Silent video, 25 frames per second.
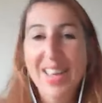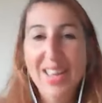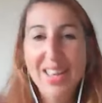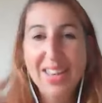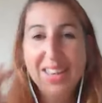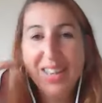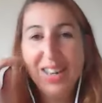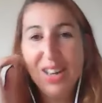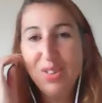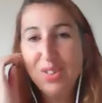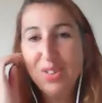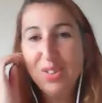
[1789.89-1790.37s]

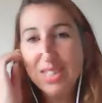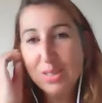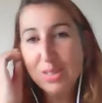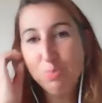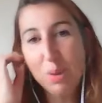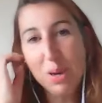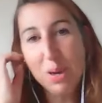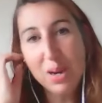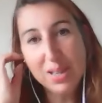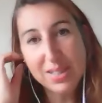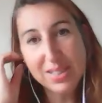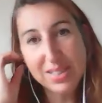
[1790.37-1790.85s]
you know, just
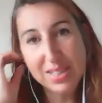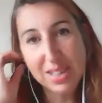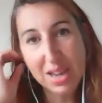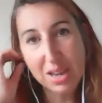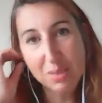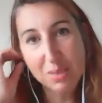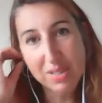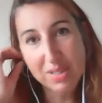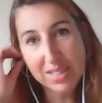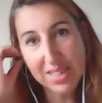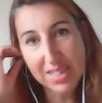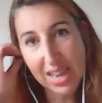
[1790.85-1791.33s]
pass
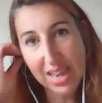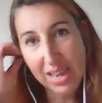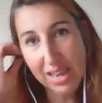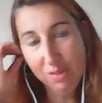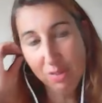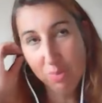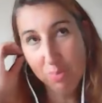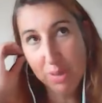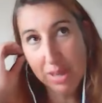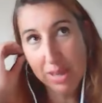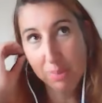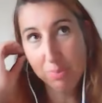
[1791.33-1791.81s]
time a day
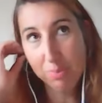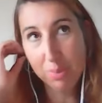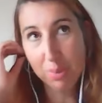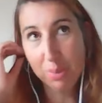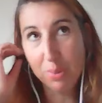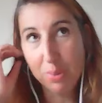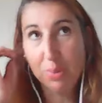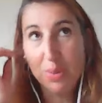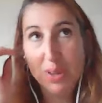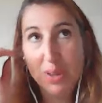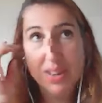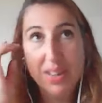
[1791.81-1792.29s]
with
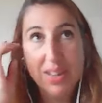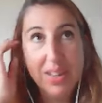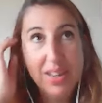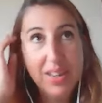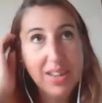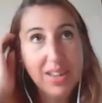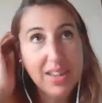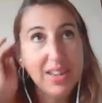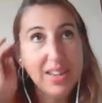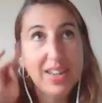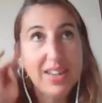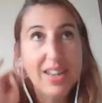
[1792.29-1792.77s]
people, and
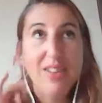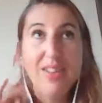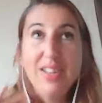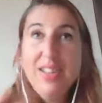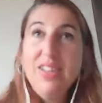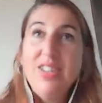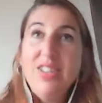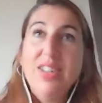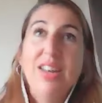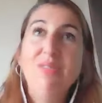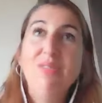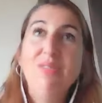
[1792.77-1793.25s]
you know,
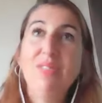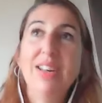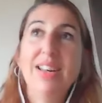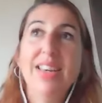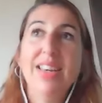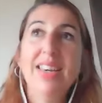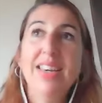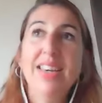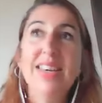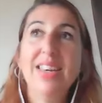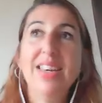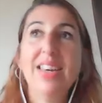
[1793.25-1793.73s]
and
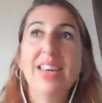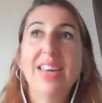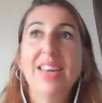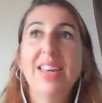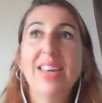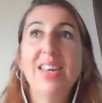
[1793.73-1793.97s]
generally,